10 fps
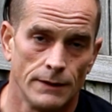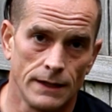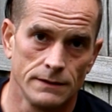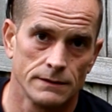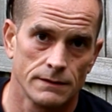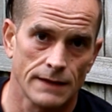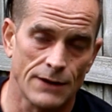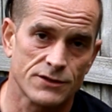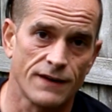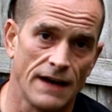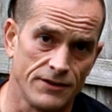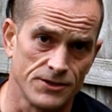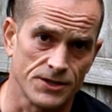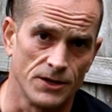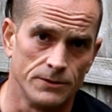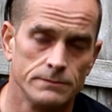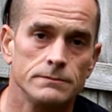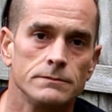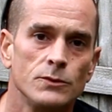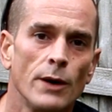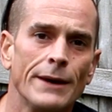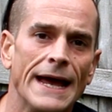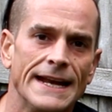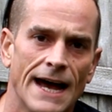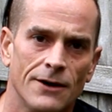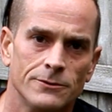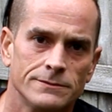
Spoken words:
Well, that was 5 years ago. Where are we at now?